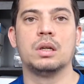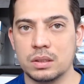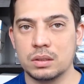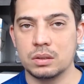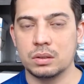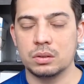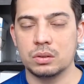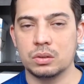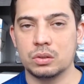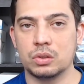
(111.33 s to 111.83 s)

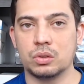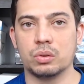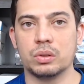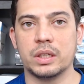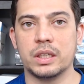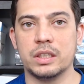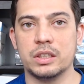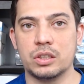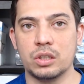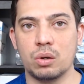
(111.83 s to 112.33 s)
So they
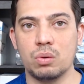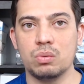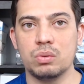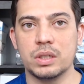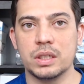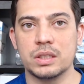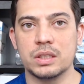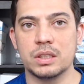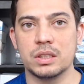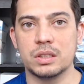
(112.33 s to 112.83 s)
don't
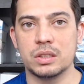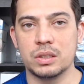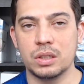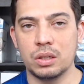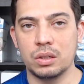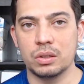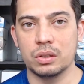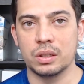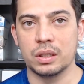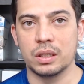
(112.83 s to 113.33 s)

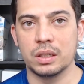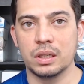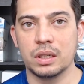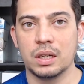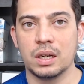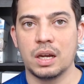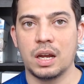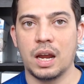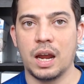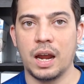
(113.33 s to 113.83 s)
necessarily
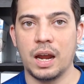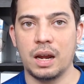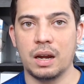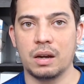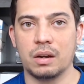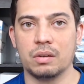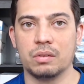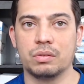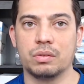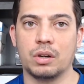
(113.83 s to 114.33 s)

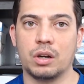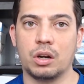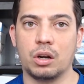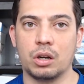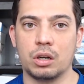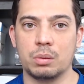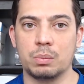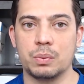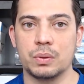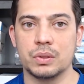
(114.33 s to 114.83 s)
have
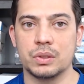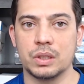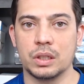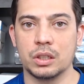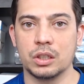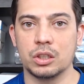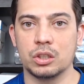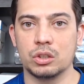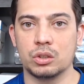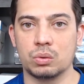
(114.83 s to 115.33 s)
100%
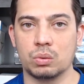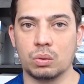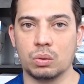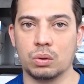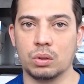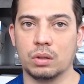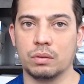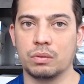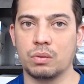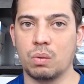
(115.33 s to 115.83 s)
control
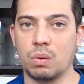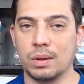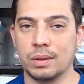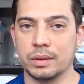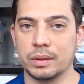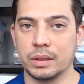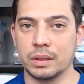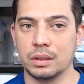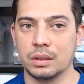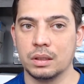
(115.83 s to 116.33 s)
of
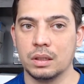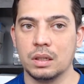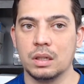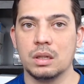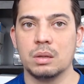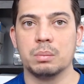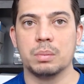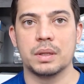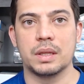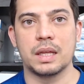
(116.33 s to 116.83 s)
quality,
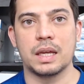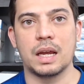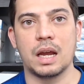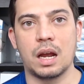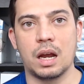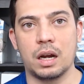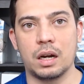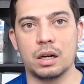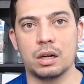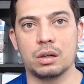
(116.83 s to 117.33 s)
but they
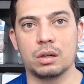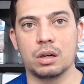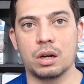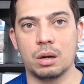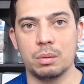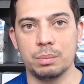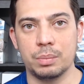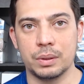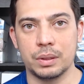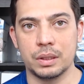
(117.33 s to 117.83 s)
hire
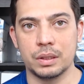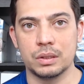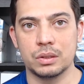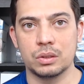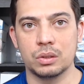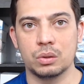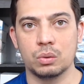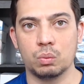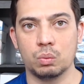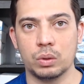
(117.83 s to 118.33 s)
companies,
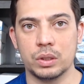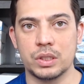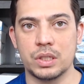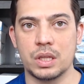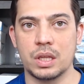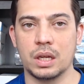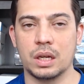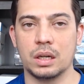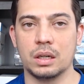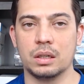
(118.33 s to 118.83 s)
which
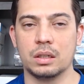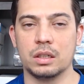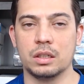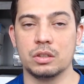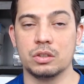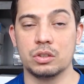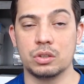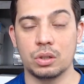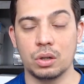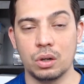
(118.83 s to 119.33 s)
then in
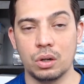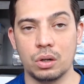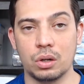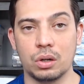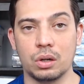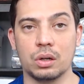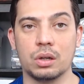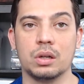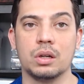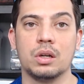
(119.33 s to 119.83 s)

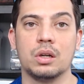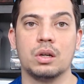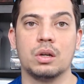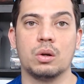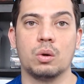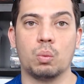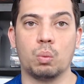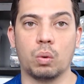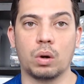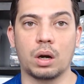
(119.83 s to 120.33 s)
turn
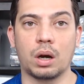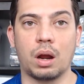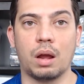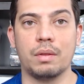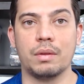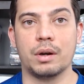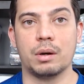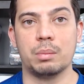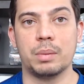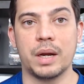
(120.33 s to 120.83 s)
work on
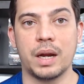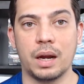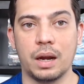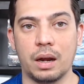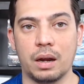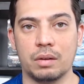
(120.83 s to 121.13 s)
their behalf.